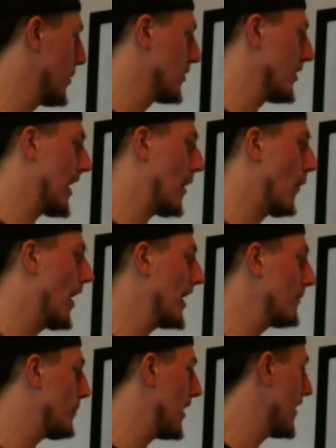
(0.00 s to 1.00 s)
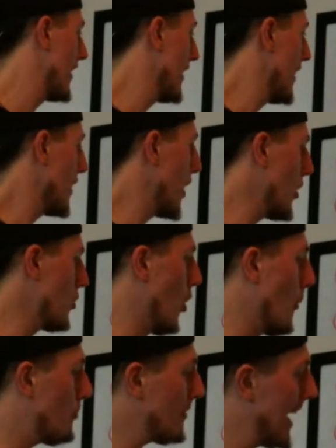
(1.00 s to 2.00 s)
build it that way. But
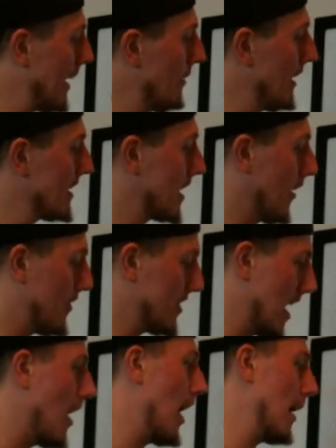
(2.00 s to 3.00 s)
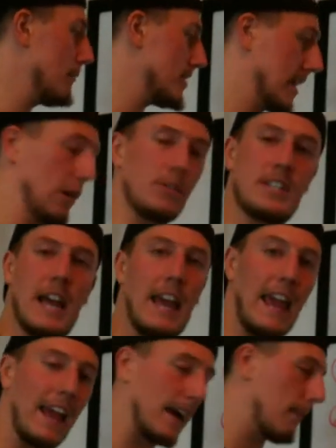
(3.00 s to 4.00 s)
you're blaming yourself for time, skill
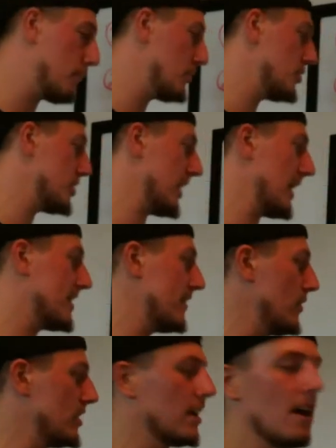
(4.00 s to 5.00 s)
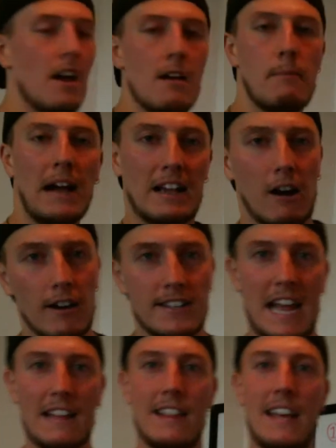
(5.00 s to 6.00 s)
set, income producing activities. My
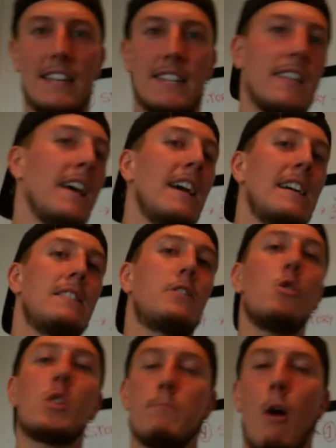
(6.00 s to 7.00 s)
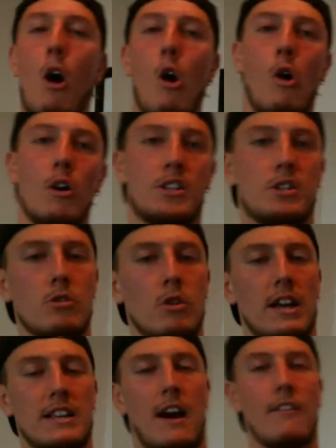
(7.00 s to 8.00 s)
contact list is too small.
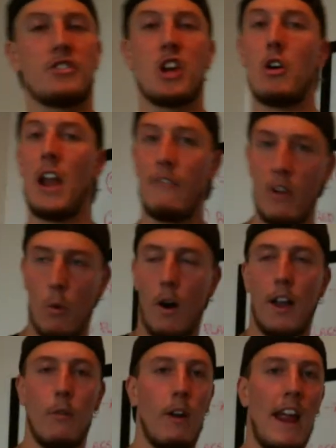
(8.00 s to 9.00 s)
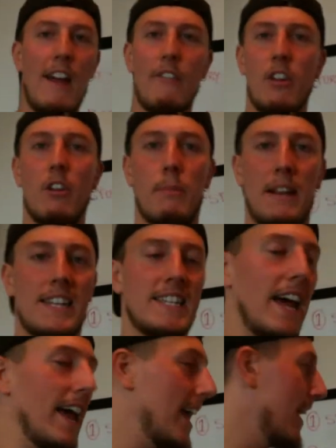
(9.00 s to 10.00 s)
I've shown everyone, whatever you've been
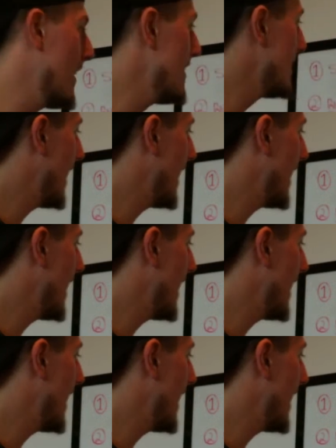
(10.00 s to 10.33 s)
saying,